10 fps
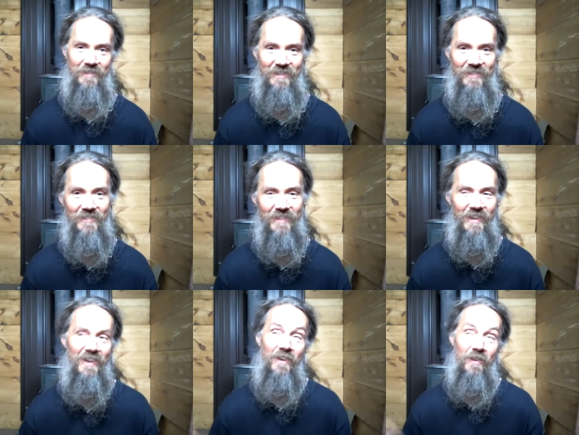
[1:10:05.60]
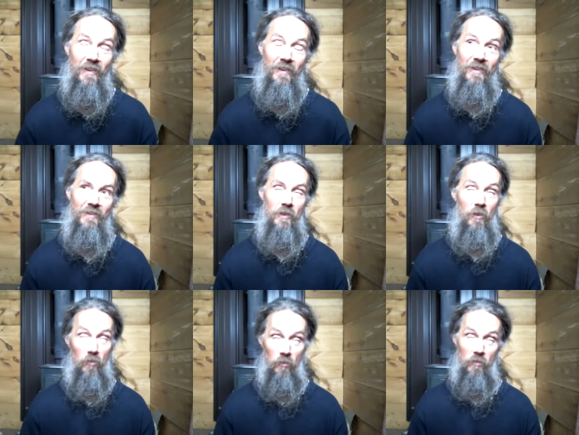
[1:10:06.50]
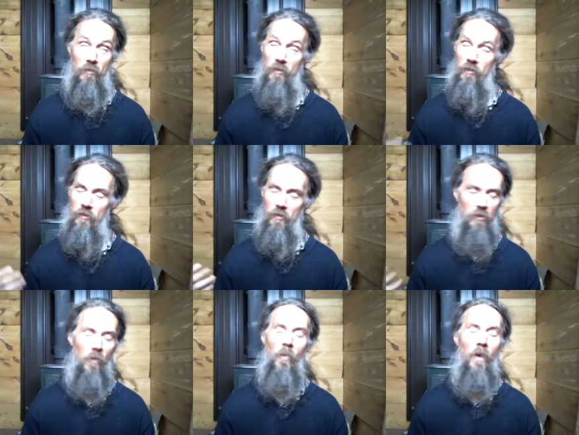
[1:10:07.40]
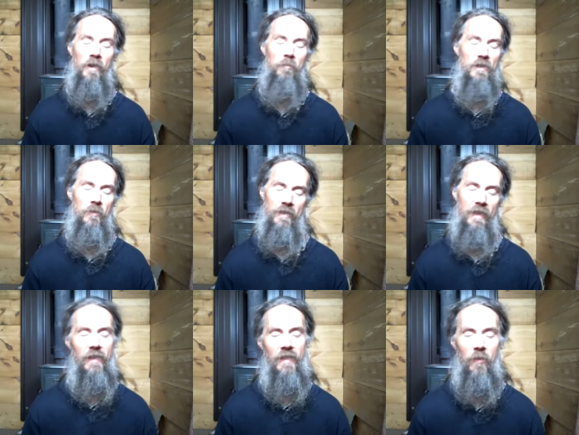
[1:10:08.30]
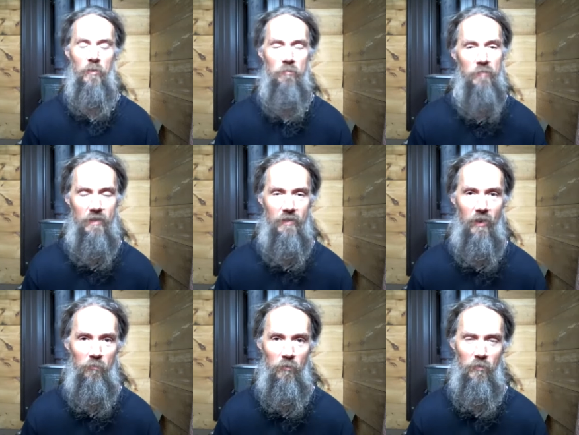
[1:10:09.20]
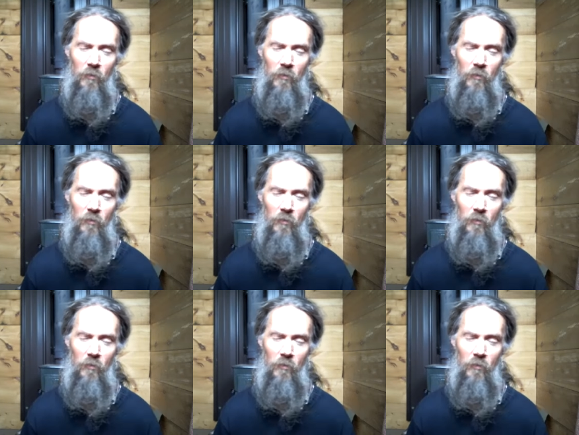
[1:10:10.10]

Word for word: you know it's like you you don't want to be doing that. That wouldn't be helpful.